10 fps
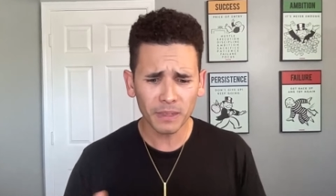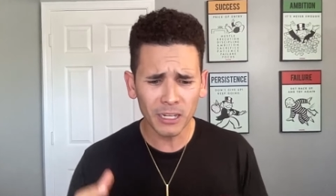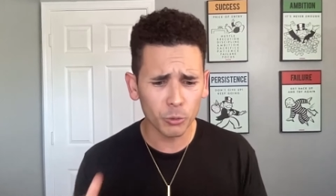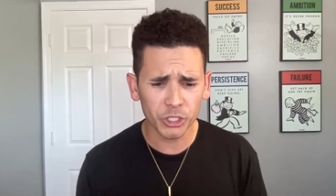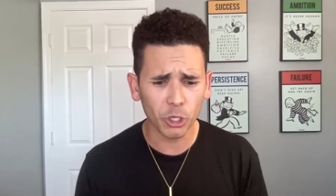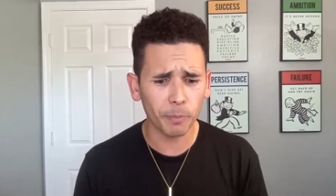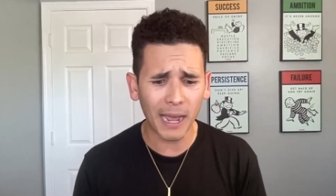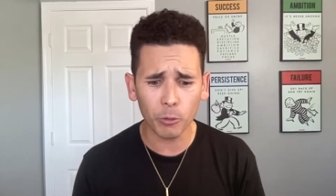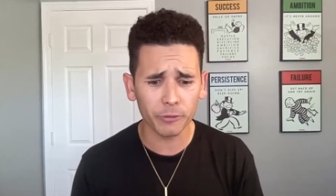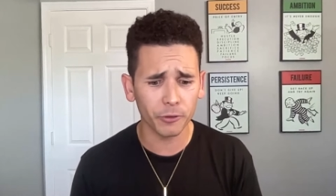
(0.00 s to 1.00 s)
it was so
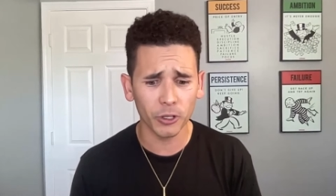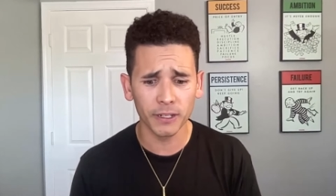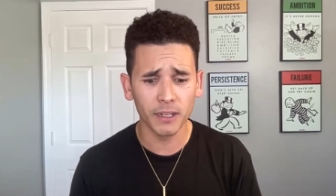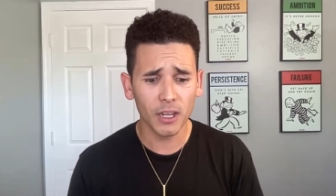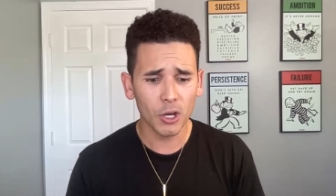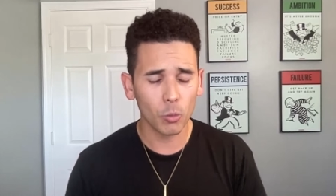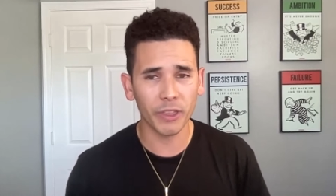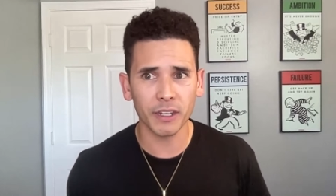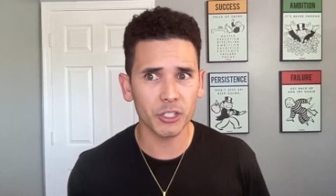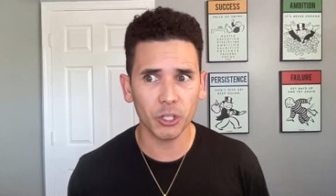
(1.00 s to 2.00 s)
powerful and
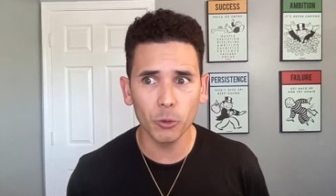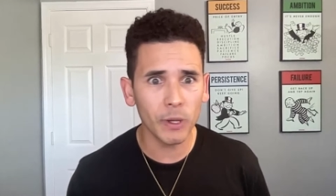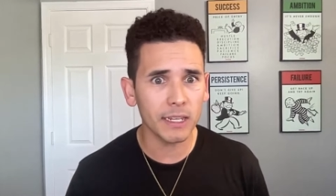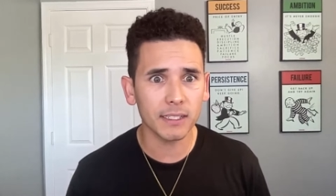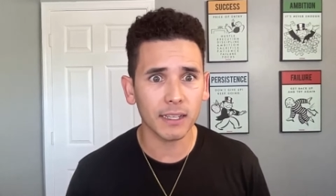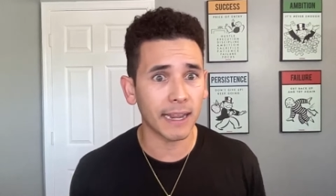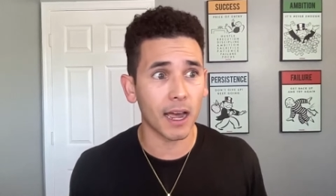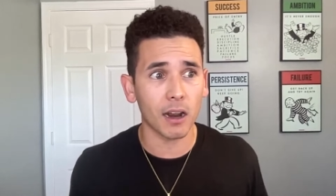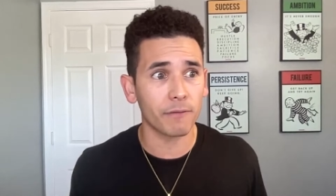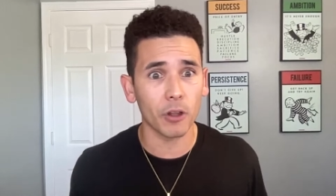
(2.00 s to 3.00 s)
within 2 weeks I
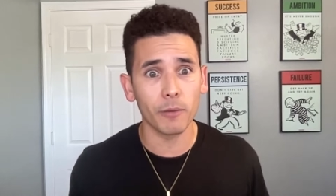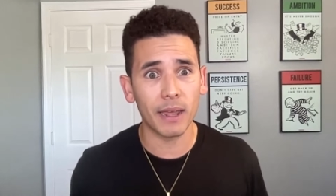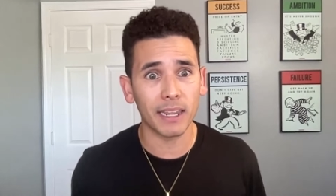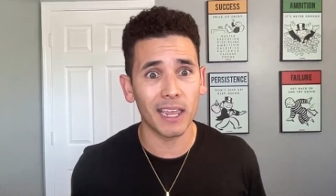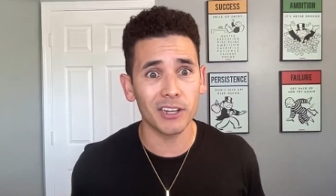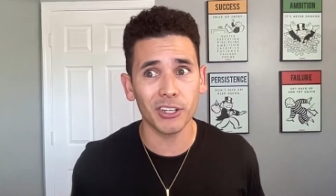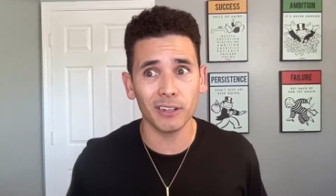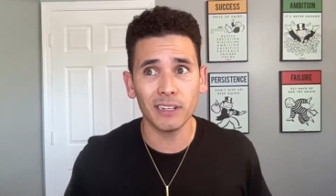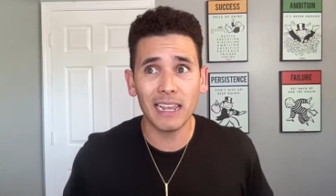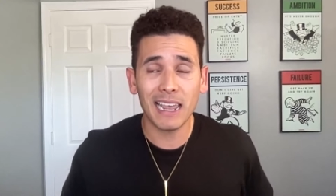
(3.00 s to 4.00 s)
got off all the
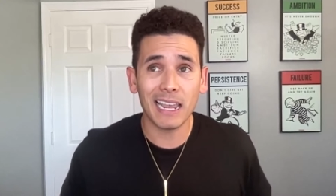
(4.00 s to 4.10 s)
medication